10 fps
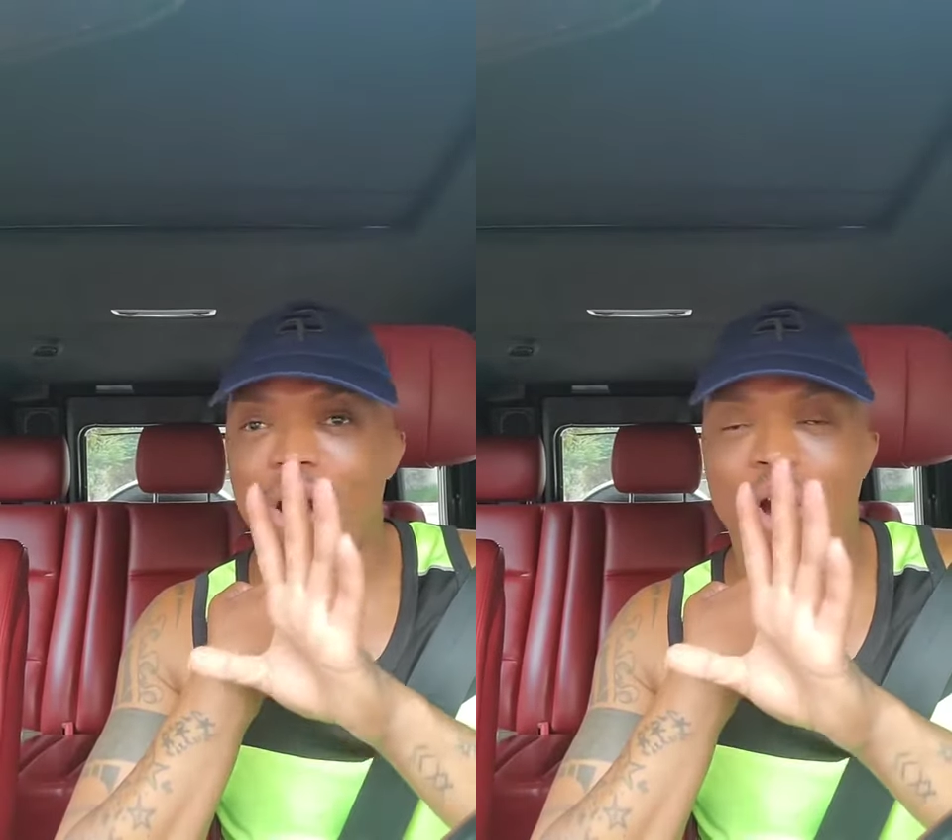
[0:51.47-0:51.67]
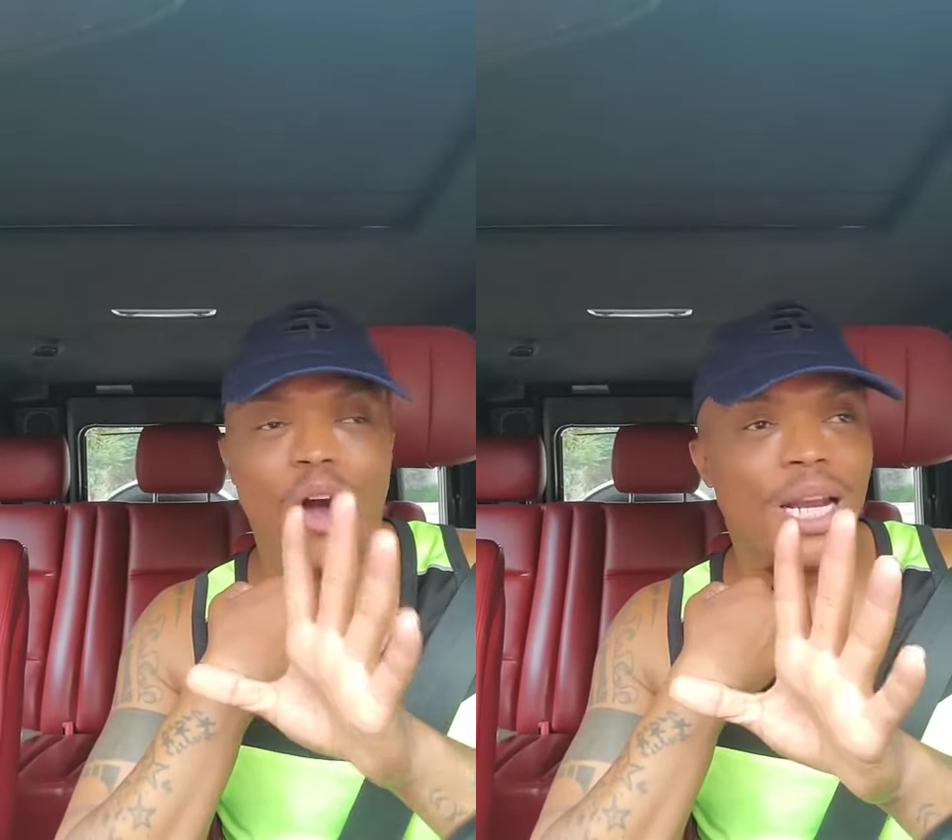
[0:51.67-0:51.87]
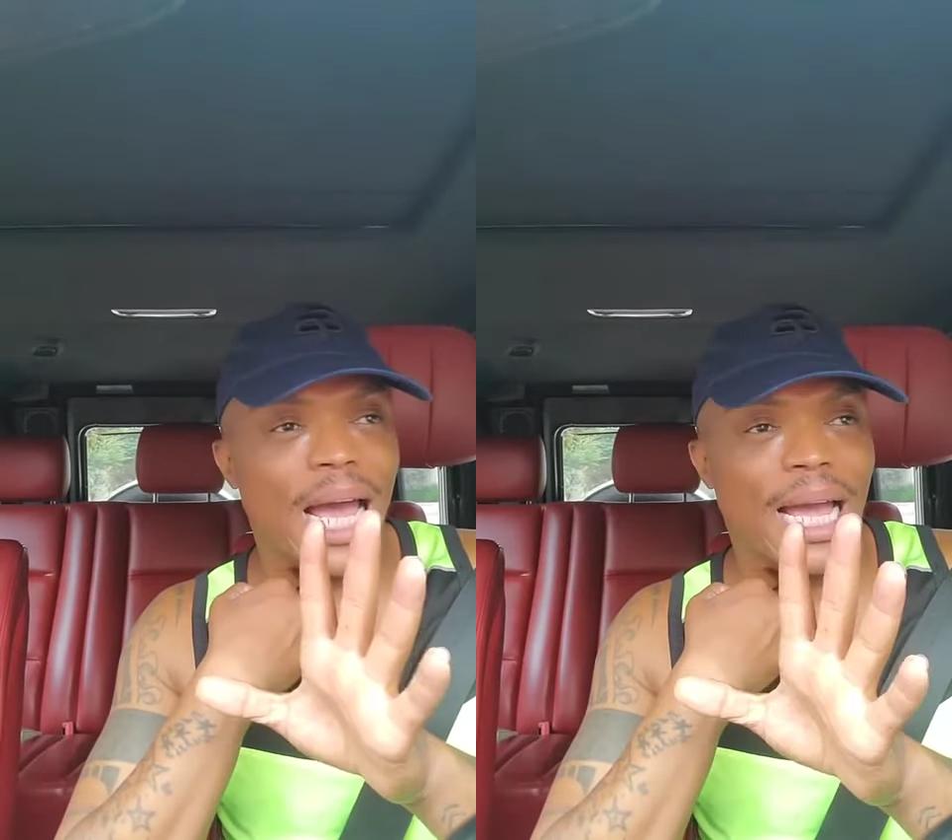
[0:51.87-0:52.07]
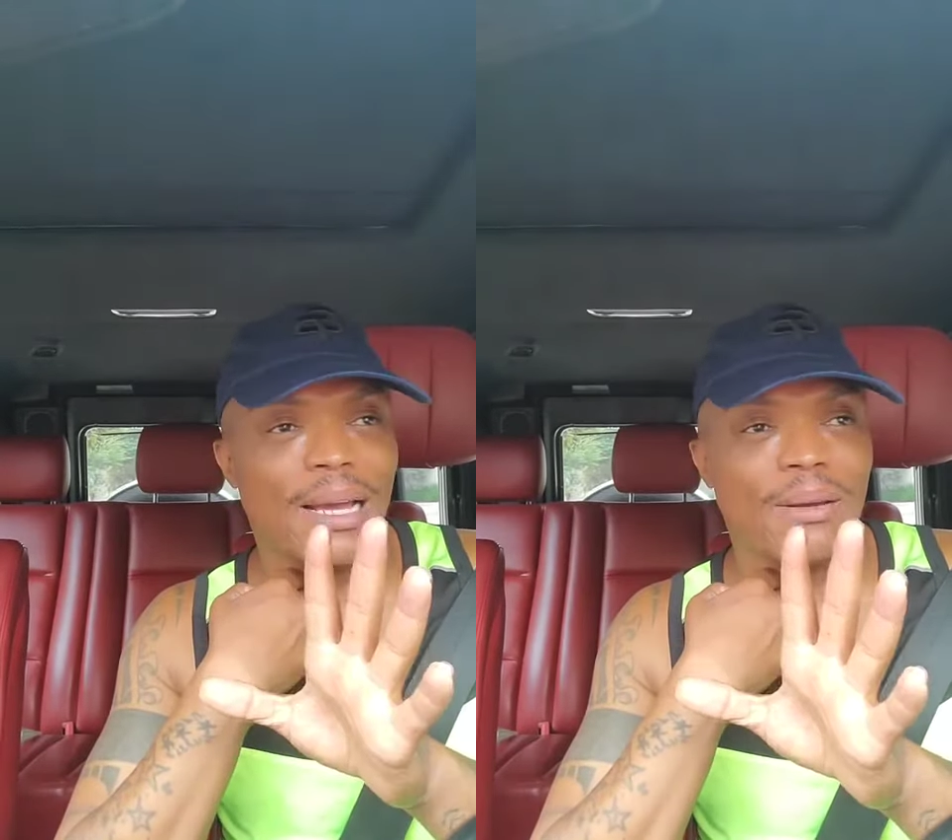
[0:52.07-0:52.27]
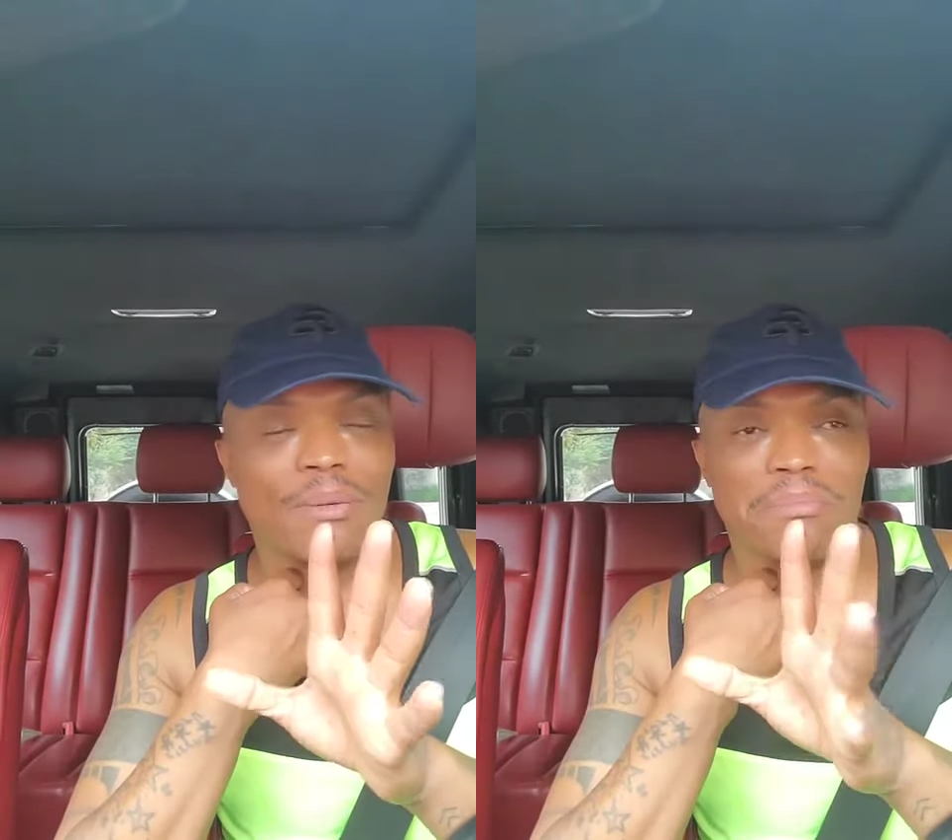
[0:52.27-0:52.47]
All
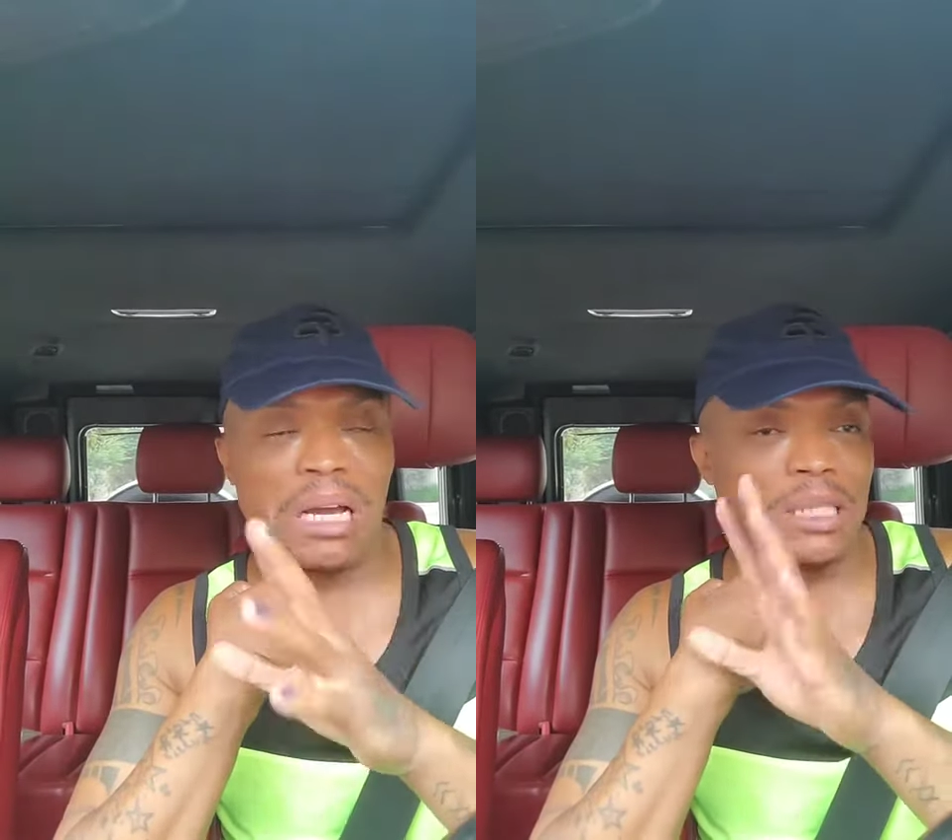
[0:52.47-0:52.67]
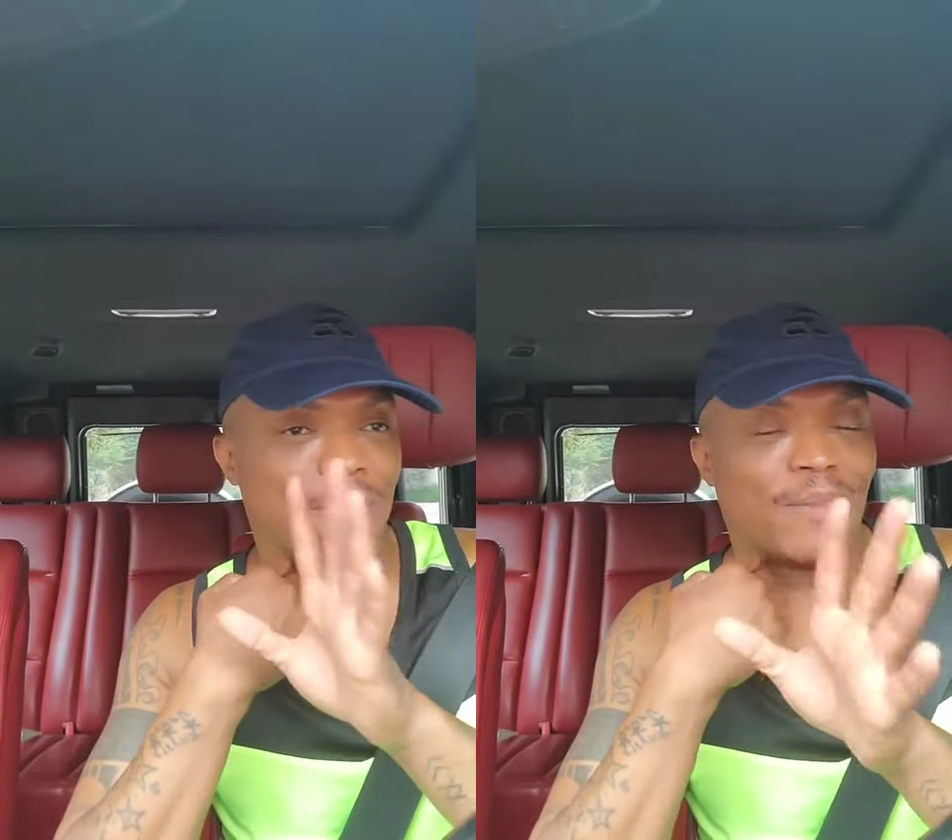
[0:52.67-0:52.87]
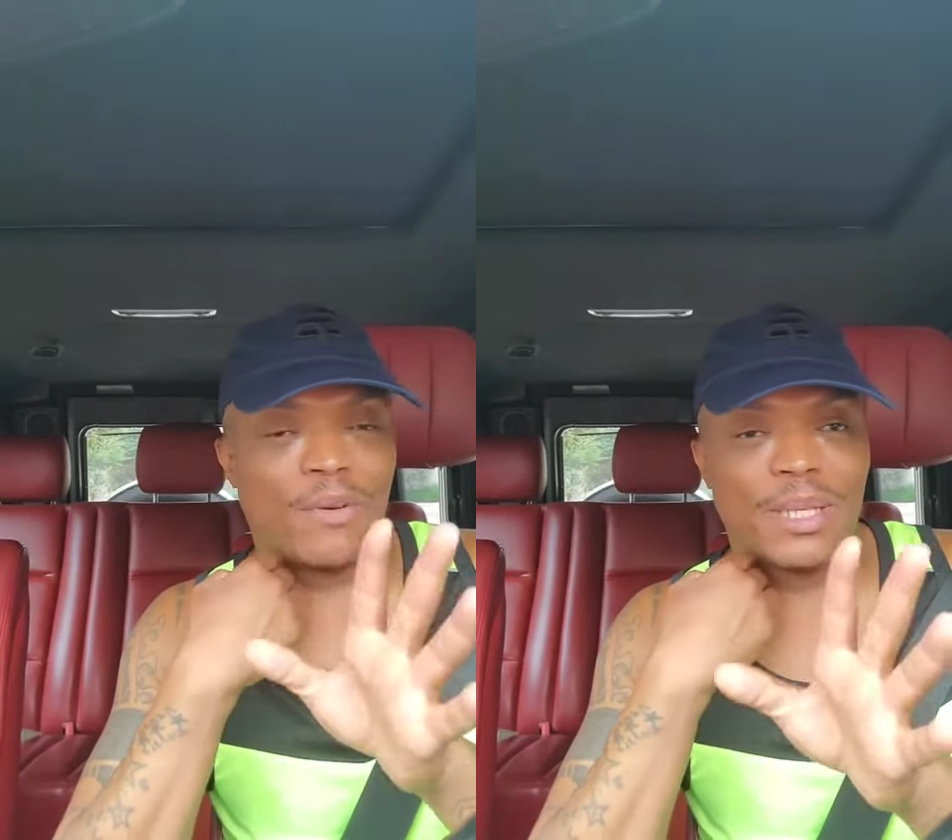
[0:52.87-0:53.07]
I expected